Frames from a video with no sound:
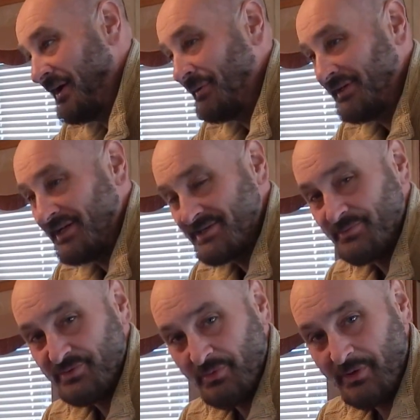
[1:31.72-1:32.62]
got some
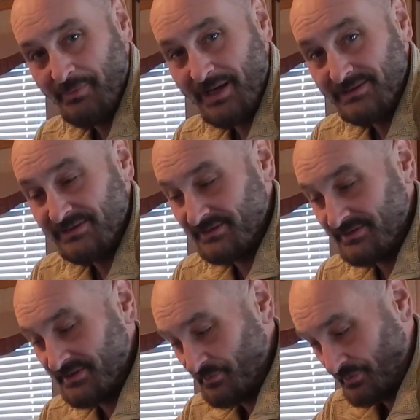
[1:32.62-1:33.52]
small
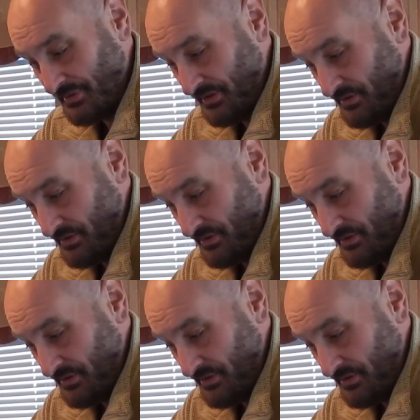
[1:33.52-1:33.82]
boxes that we're going to